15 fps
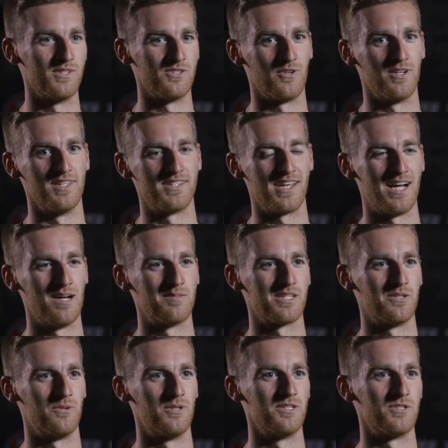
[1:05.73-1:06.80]
wasn't around the times
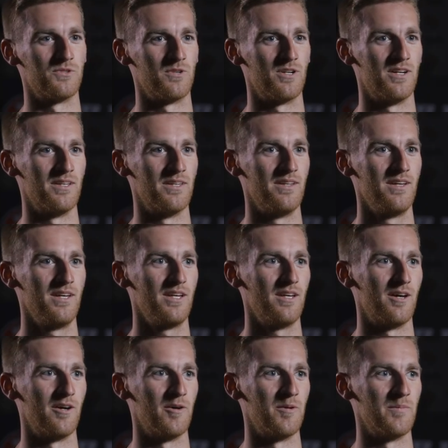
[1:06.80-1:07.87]
I wanted to
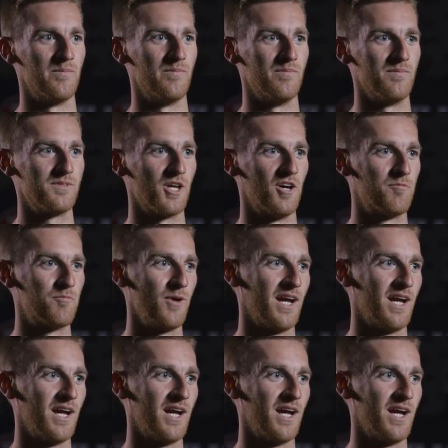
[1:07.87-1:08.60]
run, tough